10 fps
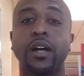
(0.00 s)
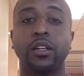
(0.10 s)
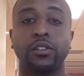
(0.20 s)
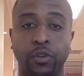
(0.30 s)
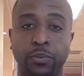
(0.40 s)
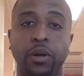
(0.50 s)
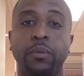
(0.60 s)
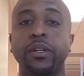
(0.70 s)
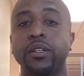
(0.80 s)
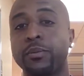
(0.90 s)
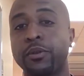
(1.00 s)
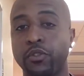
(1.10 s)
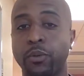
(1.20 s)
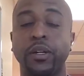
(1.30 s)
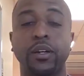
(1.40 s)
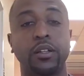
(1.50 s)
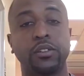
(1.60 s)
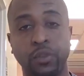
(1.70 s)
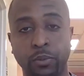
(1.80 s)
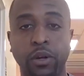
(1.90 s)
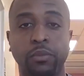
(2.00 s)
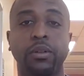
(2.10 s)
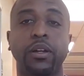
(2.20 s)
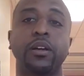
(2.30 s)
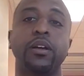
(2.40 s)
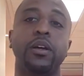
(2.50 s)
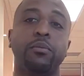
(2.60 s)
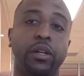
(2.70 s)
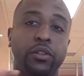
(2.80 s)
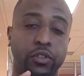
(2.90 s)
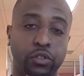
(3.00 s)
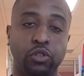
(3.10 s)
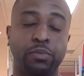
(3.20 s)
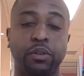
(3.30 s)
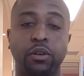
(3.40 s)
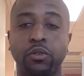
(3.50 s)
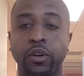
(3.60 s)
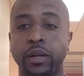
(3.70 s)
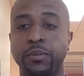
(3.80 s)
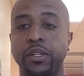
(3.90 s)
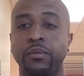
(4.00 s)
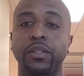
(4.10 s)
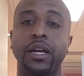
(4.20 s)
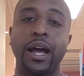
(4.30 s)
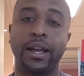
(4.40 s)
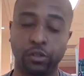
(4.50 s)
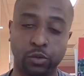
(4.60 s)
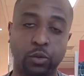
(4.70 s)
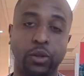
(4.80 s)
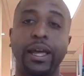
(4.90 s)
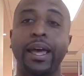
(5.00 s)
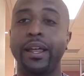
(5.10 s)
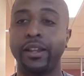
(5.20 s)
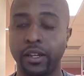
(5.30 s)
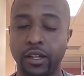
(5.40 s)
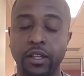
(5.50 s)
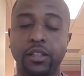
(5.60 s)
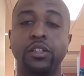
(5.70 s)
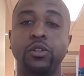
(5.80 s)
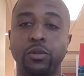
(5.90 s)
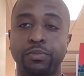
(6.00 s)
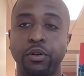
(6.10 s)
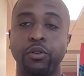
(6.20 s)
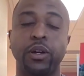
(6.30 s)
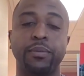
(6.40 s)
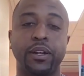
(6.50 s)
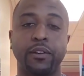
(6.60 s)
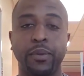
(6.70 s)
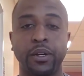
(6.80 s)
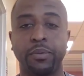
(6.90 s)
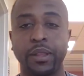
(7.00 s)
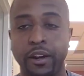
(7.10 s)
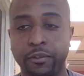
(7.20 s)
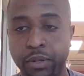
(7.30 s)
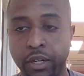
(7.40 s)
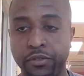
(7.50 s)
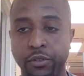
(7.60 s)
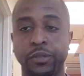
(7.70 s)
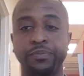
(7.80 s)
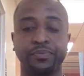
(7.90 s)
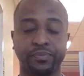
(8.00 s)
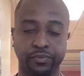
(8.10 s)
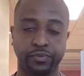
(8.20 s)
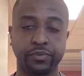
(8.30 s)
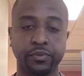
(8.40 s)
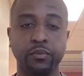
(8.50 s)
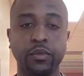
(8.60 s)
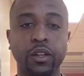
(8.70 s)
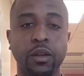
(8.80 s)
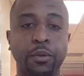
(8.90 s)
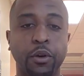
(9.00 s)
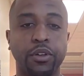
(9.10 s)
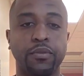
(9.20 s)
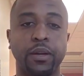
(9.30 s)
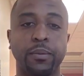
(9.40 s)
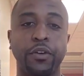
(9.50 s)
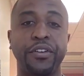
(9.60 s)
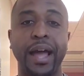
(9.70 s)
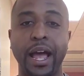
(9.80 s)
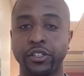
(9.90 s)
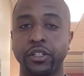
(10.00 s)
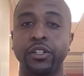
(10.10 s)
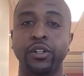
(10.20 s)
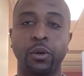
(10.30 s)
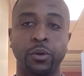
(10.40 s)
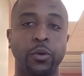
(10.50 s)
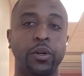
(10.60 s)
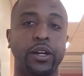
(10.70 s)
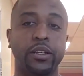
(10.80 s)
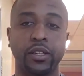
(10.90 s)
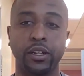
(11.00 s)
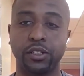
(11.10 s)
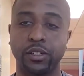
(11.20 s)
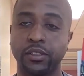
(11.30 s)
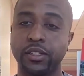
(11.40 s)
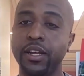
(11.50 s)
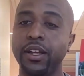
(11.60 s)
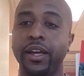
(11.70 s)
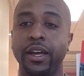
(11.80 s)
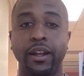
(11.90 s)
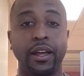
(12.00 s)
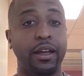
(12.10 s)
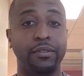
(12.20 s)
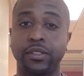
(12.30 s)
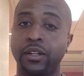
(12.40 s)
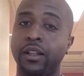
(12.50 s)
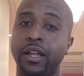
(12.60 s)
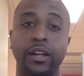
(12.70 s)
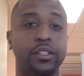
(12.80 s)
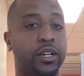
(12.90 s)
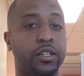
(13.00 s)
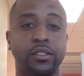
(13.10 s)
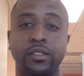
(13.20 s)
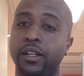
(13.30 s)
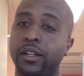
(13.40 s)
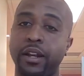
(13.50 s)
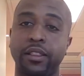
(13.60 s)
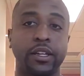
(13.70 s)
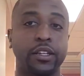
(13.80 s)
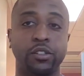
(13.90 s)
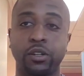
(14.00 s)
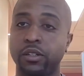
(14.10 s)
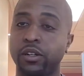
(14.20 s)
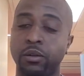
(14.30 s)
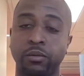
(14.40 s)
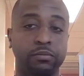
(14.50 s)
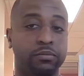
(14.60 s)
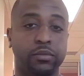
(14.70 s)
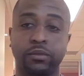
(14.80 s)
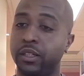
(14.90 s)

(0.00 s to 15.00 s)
college football, because I'm a former college football player, played for two programs, and the high school and the youth program that I've played for. Both of them are nationally known organizations, and I've seen a lot of changes, seen a lot of things going